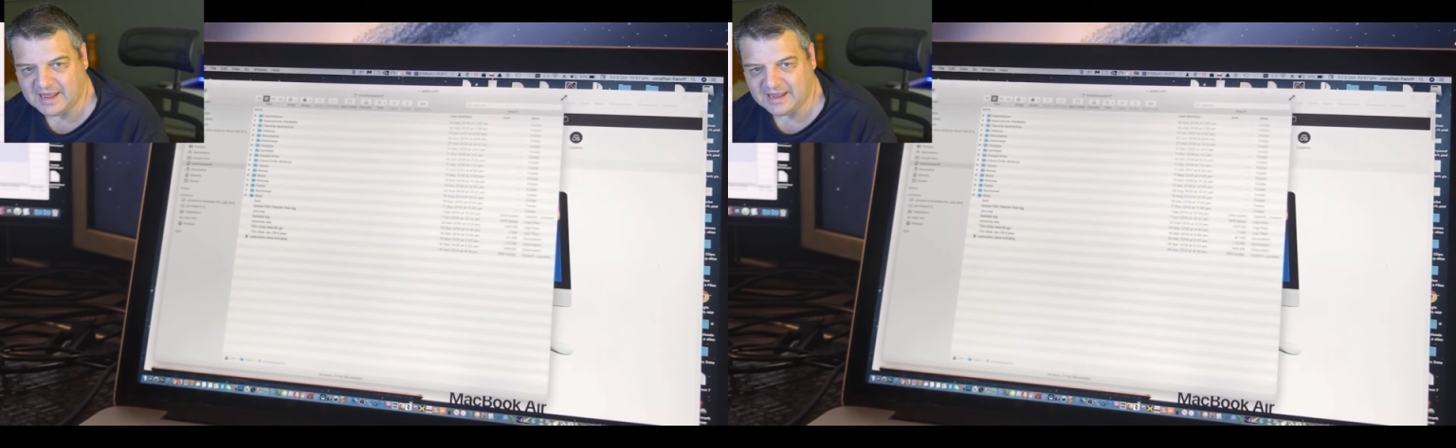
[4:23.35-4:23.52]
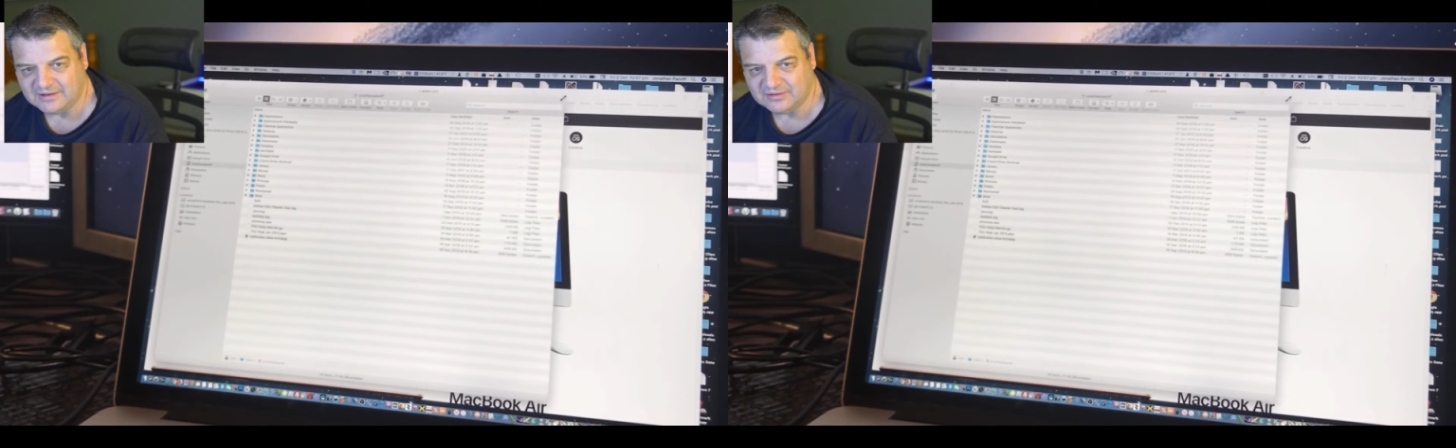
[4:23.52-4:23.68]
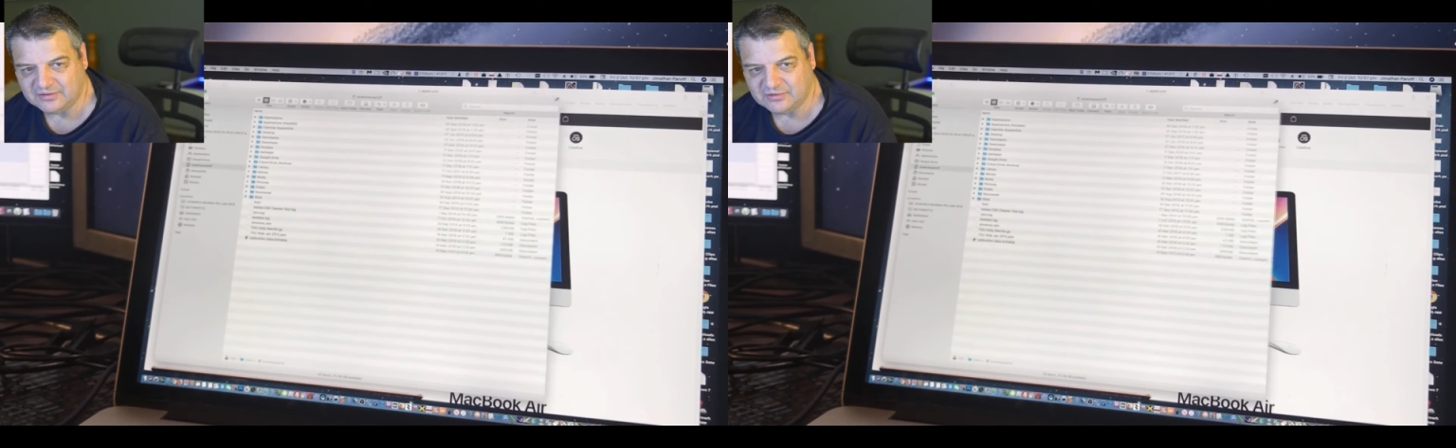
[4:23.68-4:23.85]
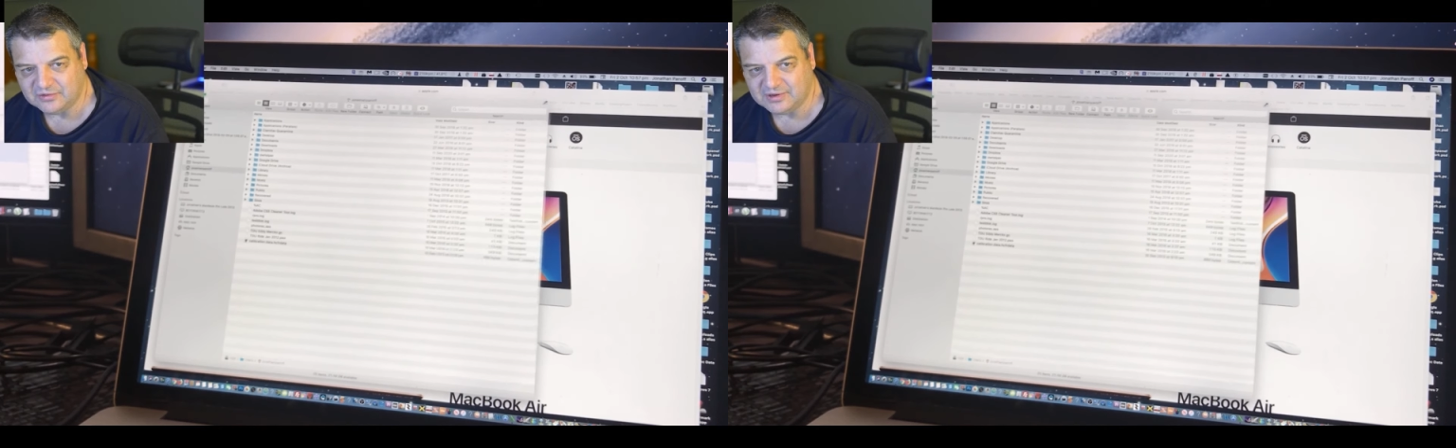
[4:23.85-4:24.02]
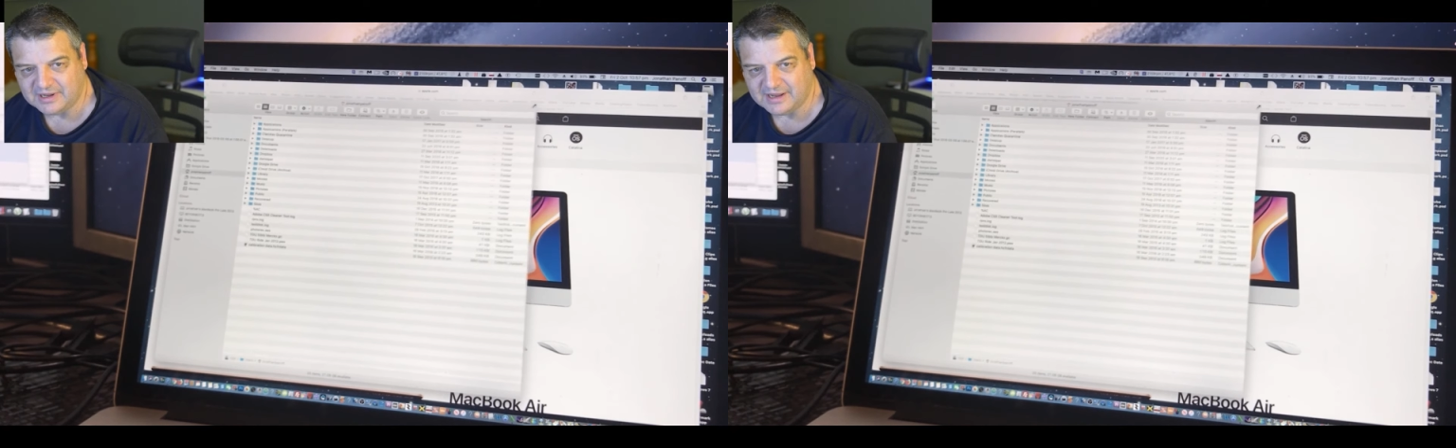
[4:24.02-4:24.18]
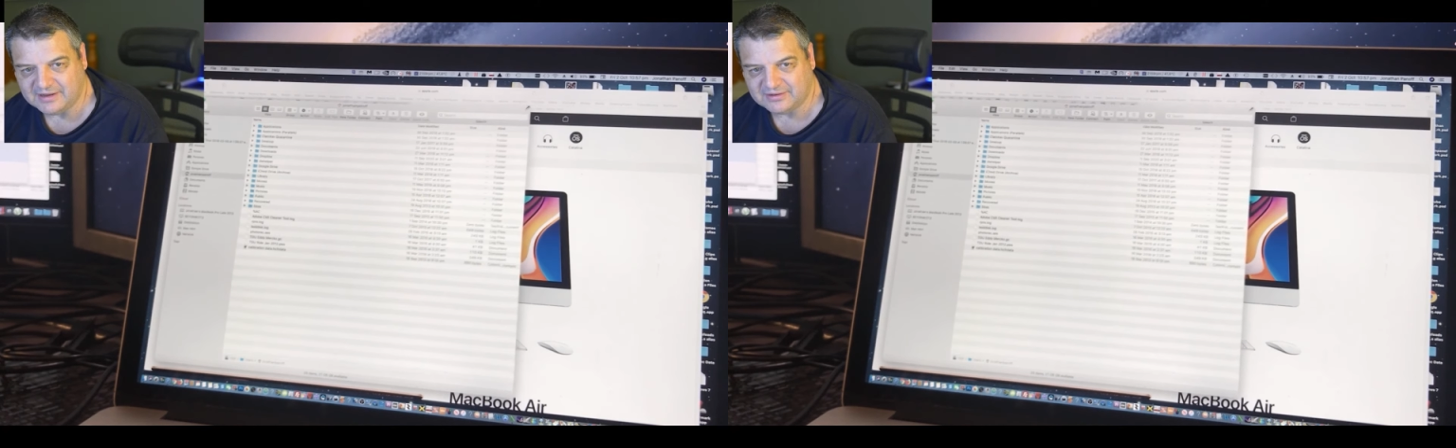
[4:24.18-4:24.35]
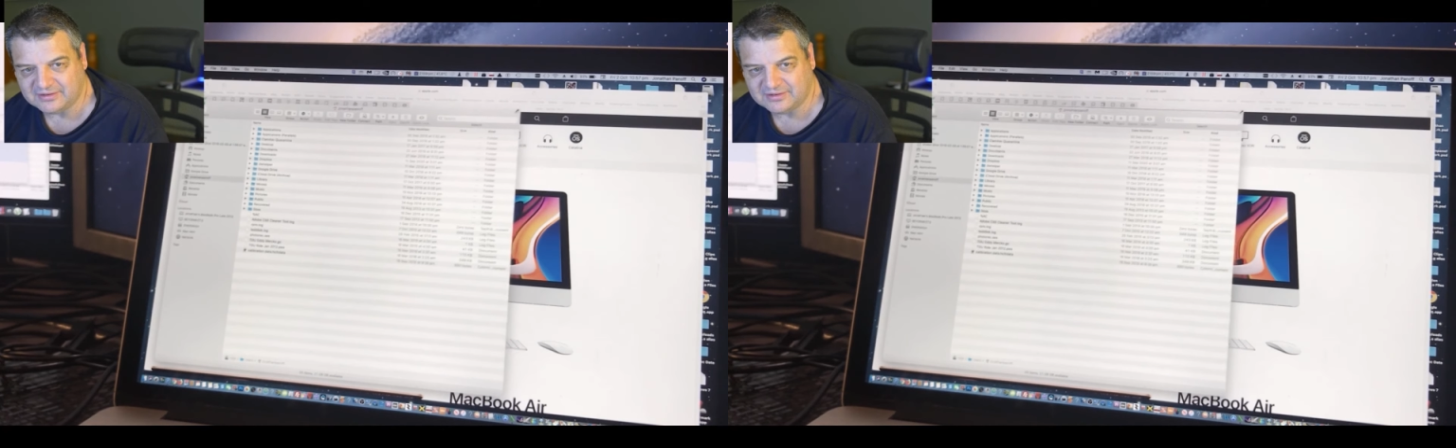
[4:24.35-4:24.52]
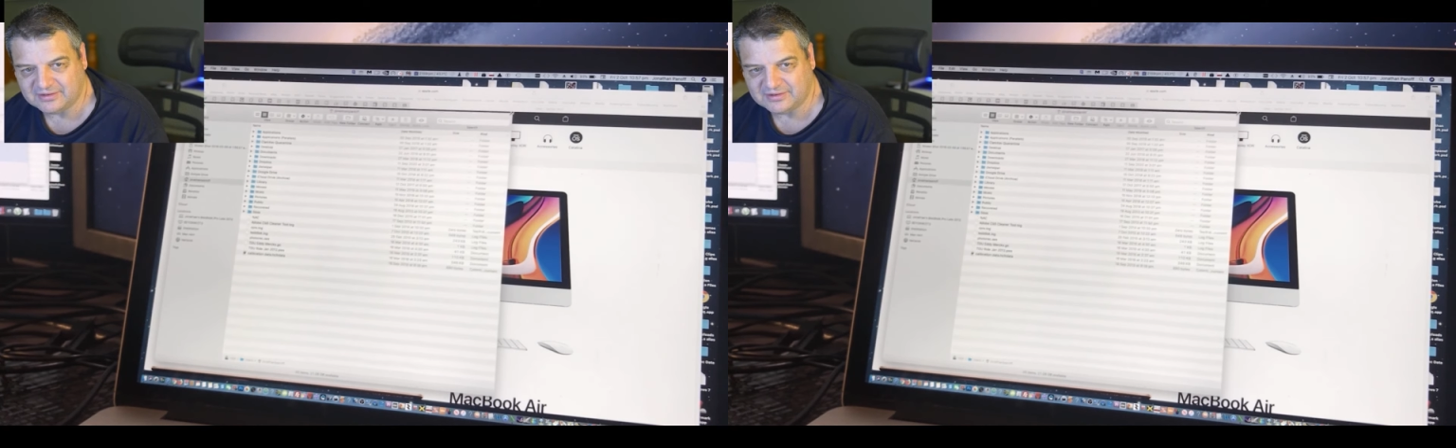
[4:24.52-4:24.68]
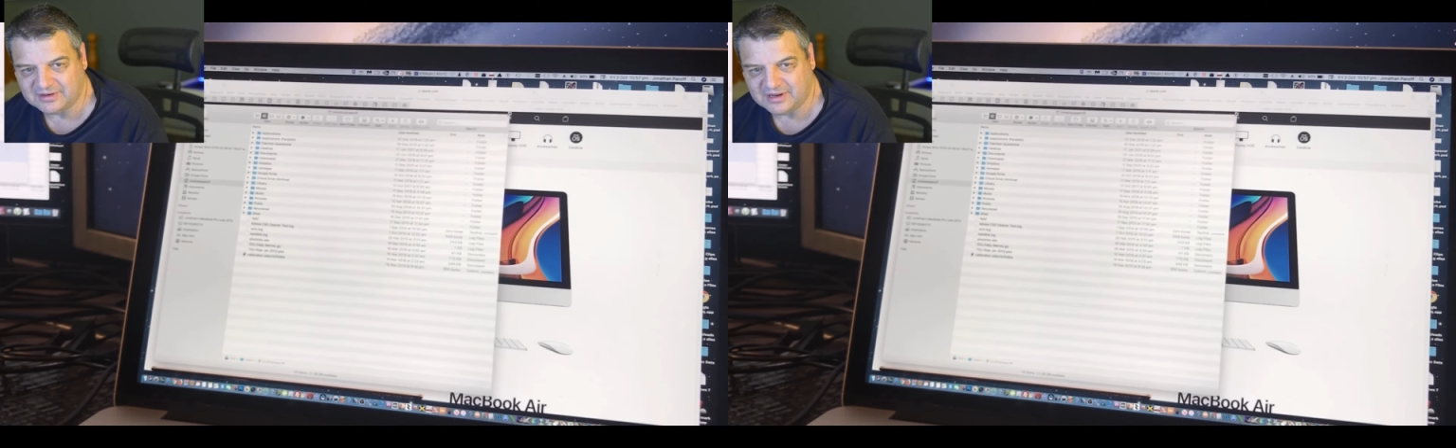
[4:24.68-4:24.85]
as good
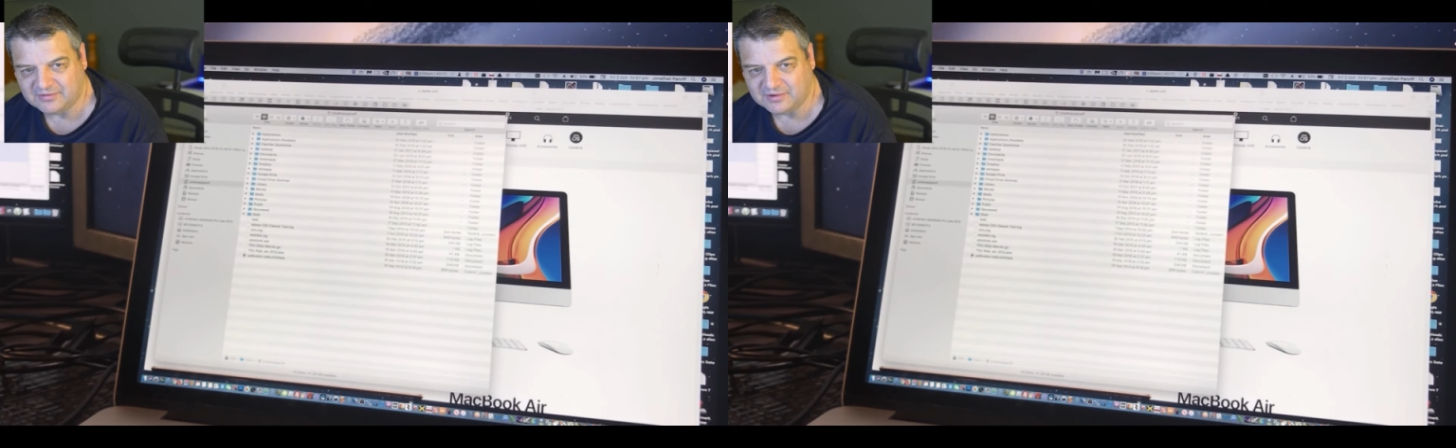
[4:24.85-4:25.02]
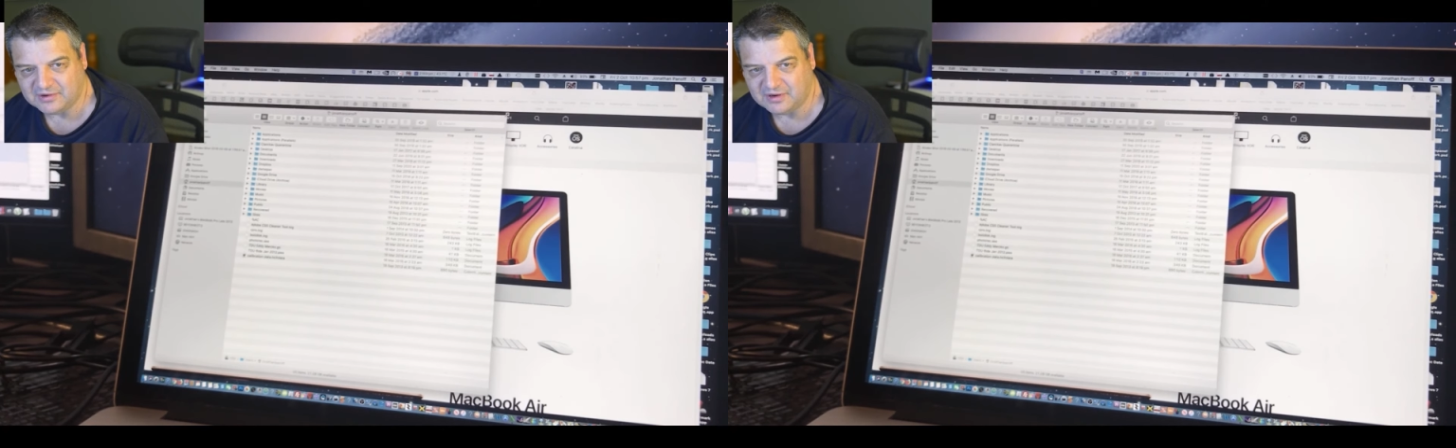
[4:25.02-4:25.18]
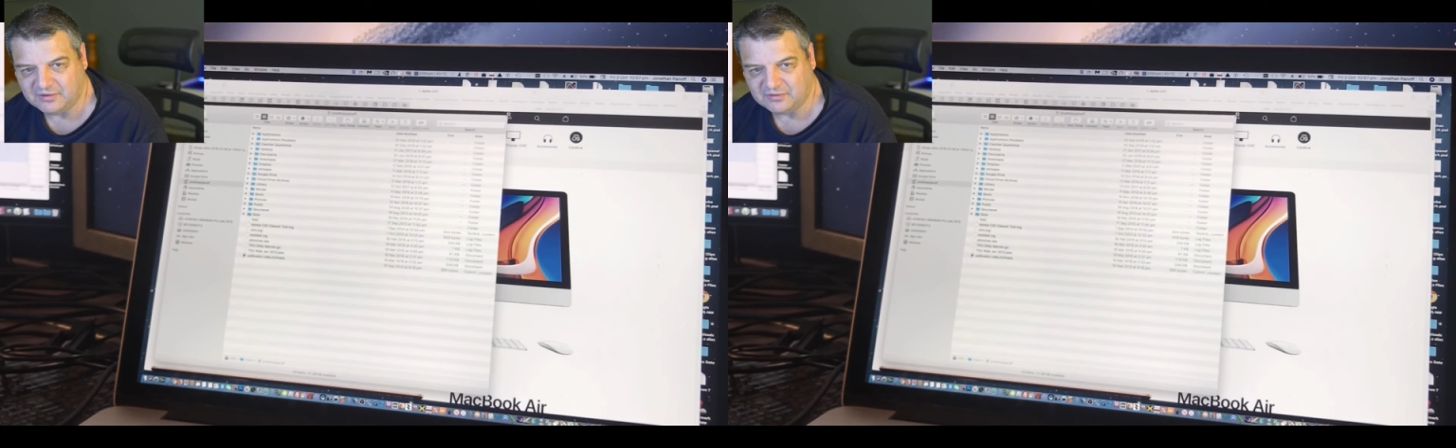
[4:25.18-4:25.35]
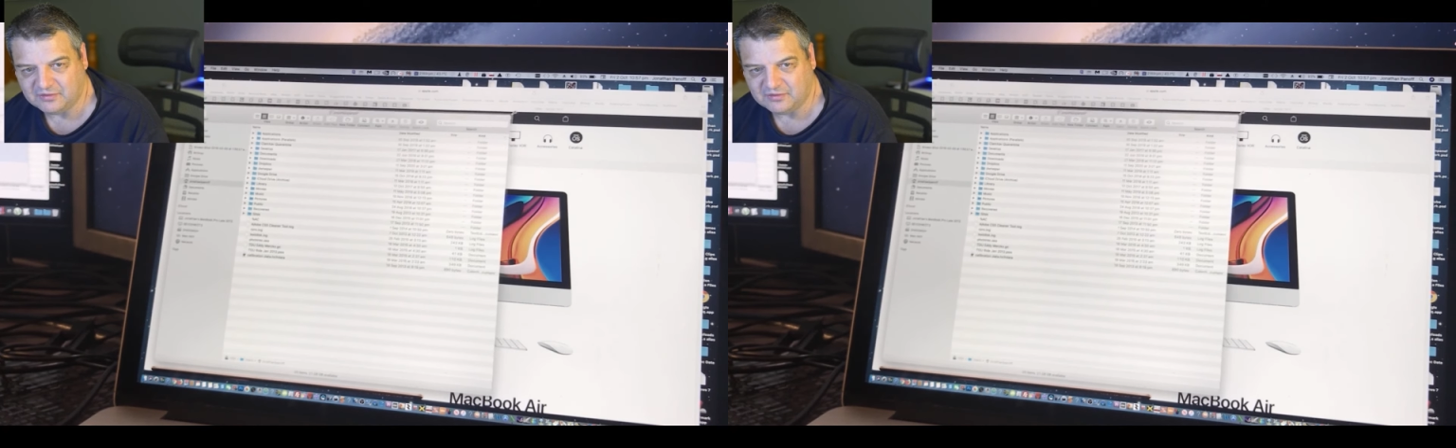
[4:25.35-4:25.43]
as having a